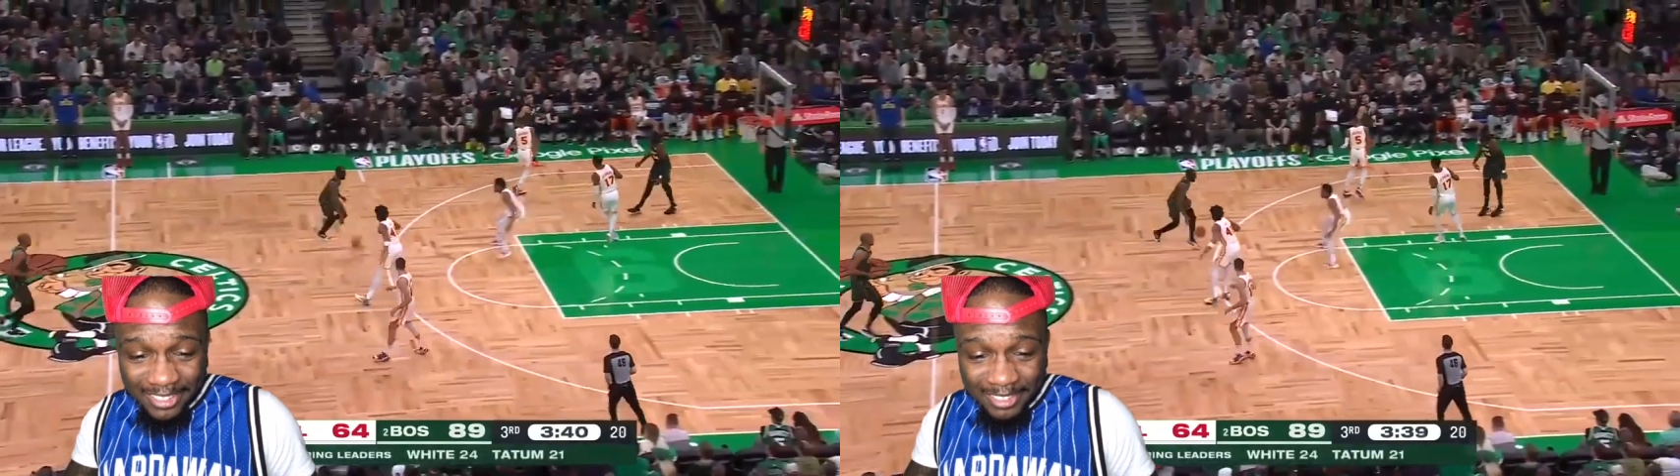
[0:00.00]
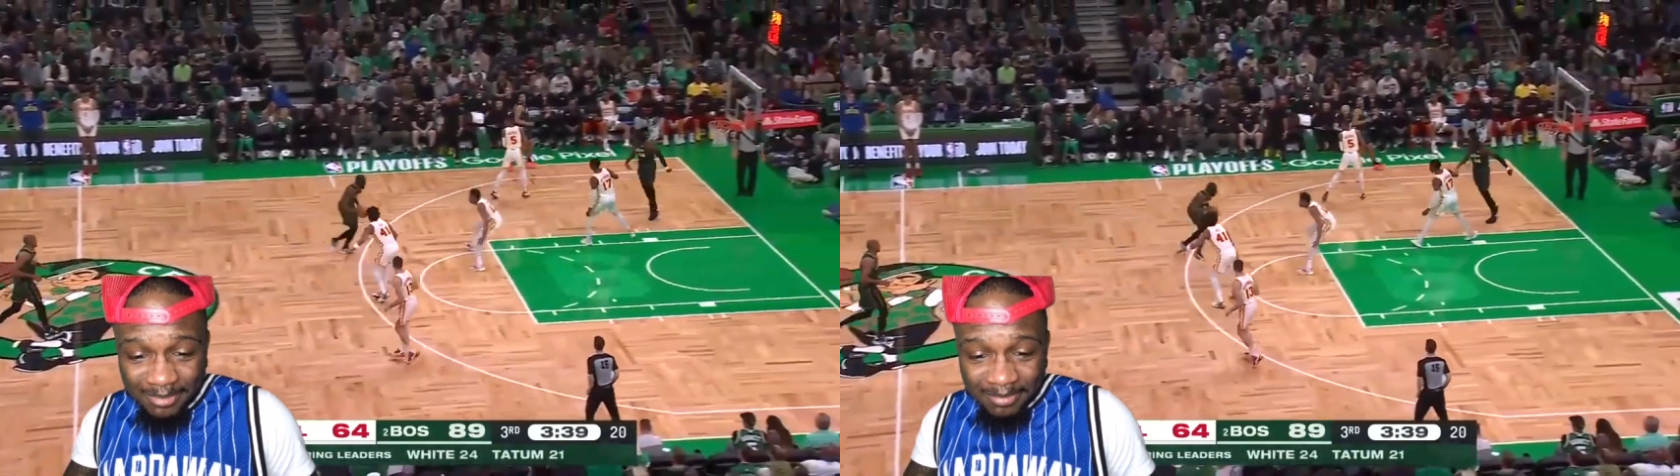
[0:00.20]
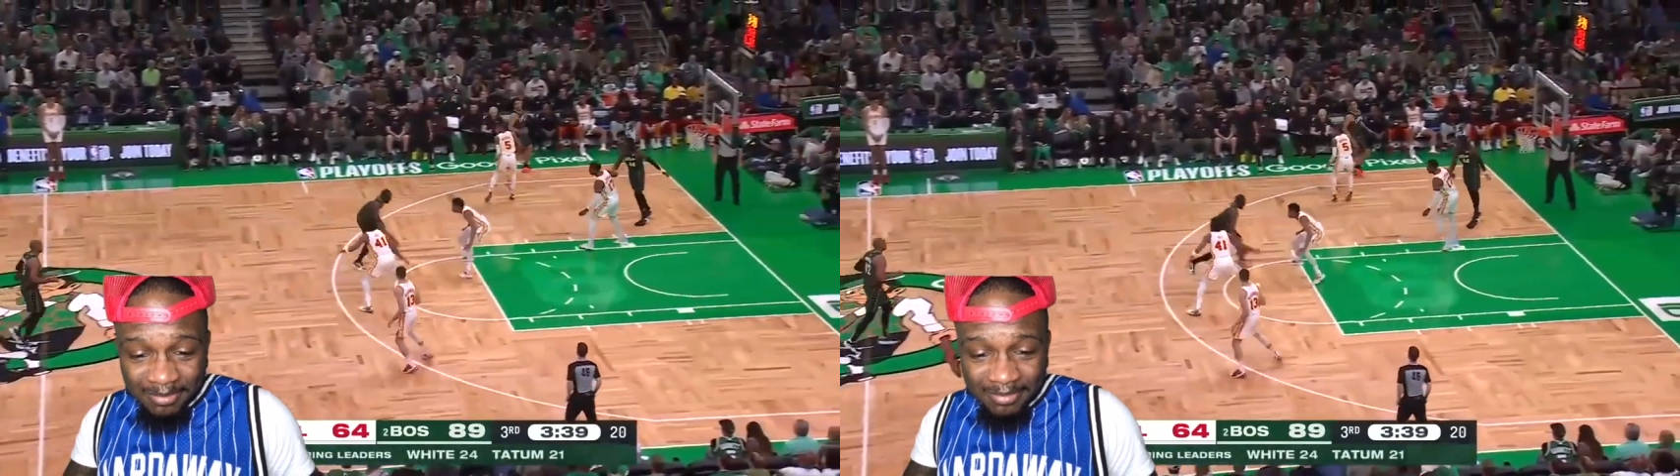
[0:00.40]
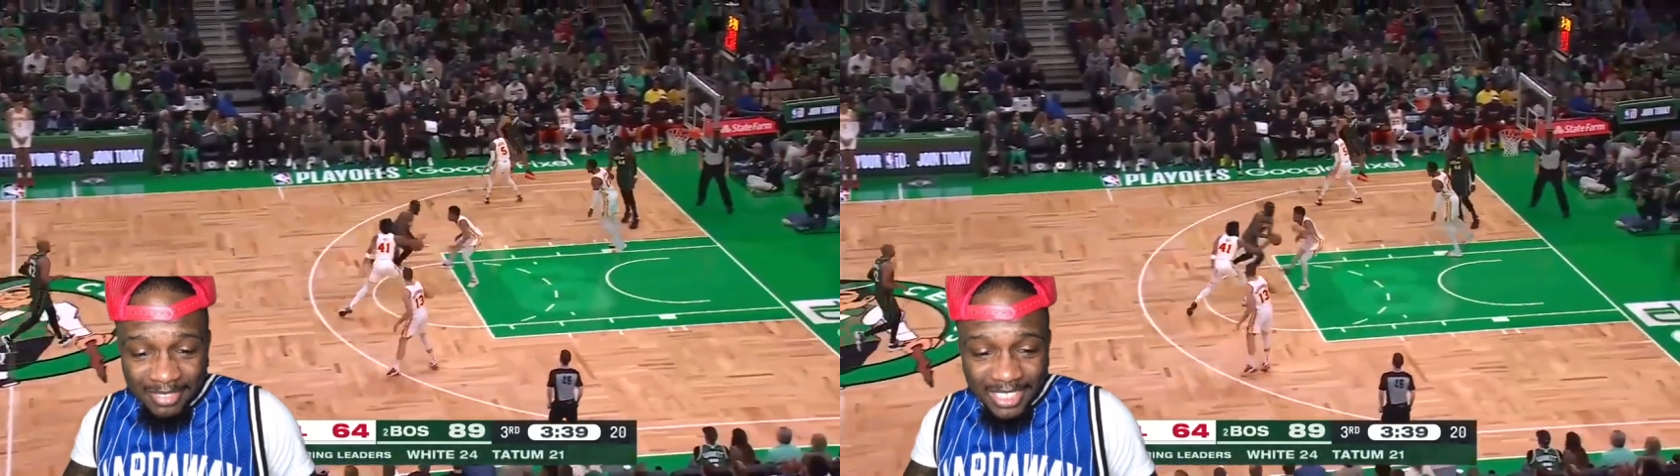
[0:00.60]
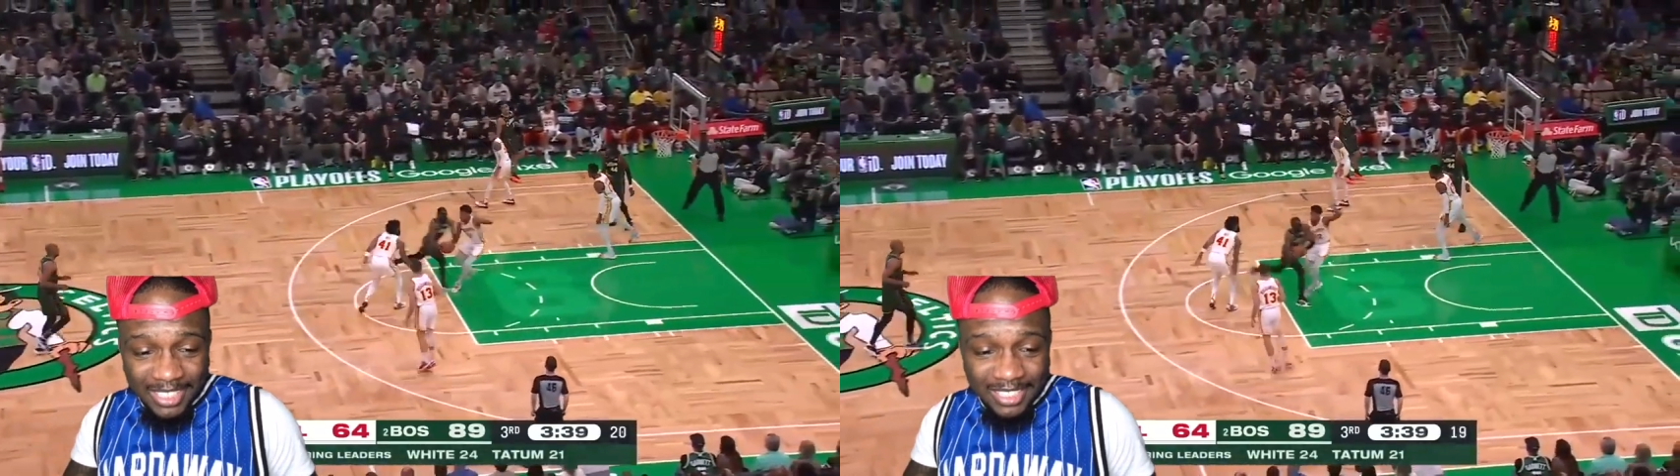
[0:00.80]
on.
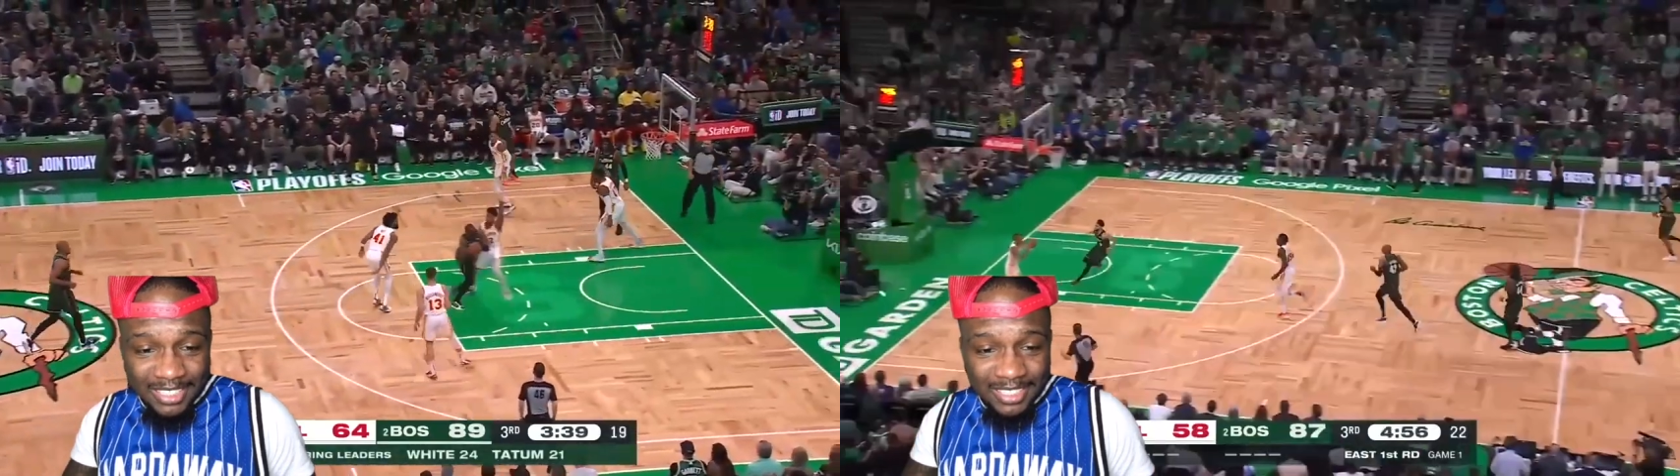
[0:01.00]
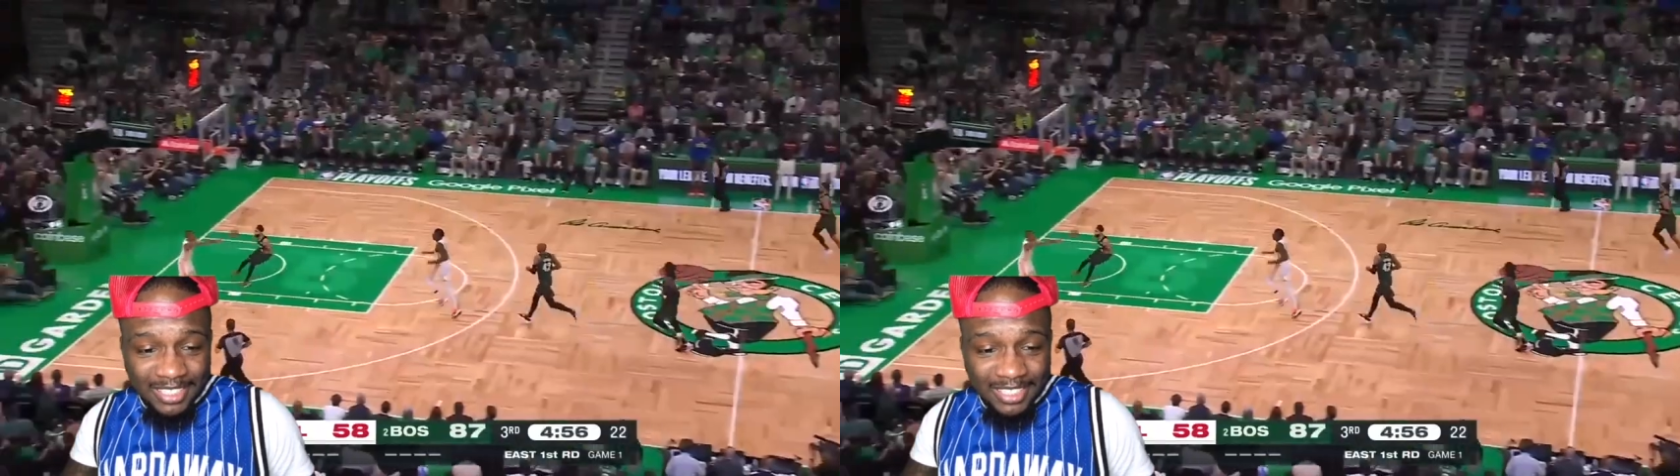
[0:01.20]
Look at this.